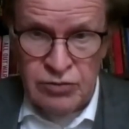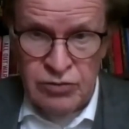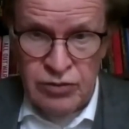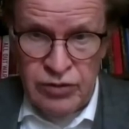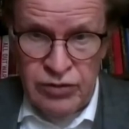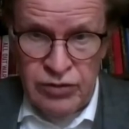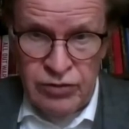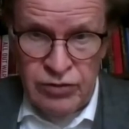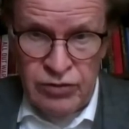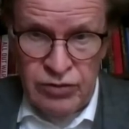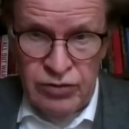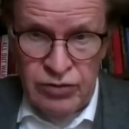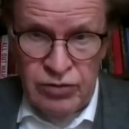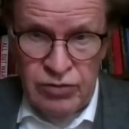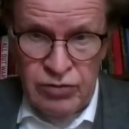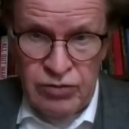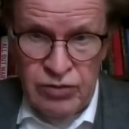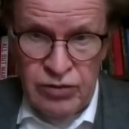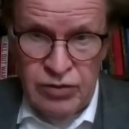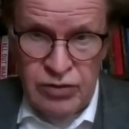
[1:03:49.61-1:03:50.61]

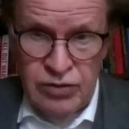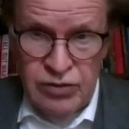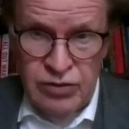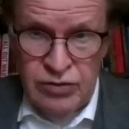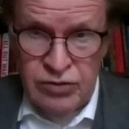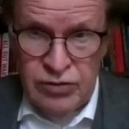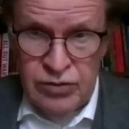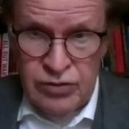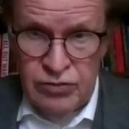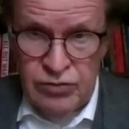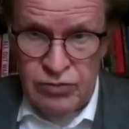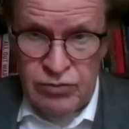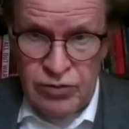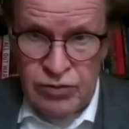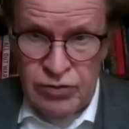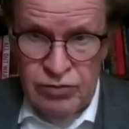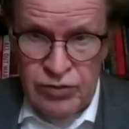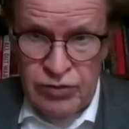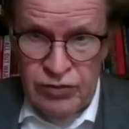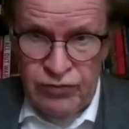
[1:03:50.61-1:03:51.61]

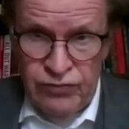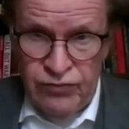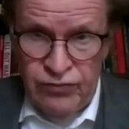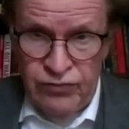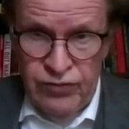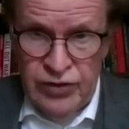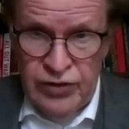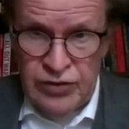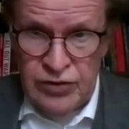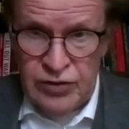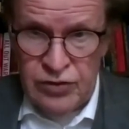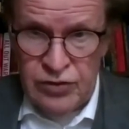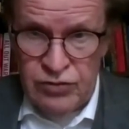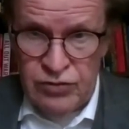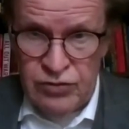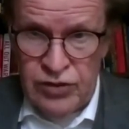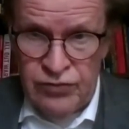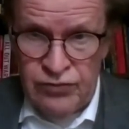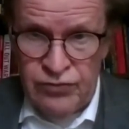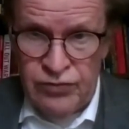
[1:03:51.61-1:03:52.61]
We're facing a
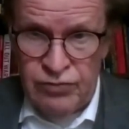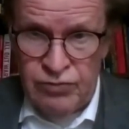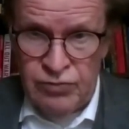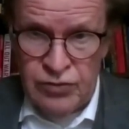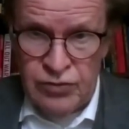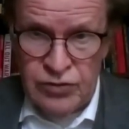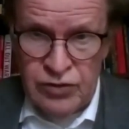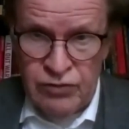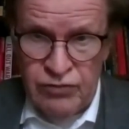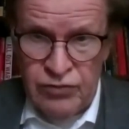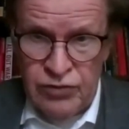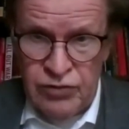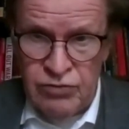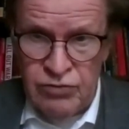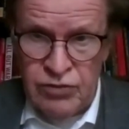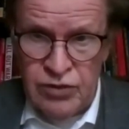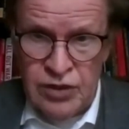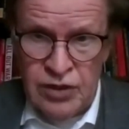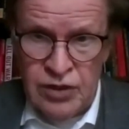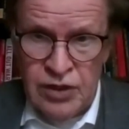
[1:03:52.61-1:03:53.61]
threat from the Soviet
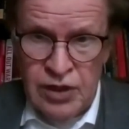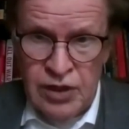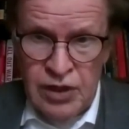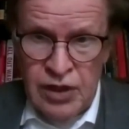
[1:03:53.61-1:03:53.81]
Union.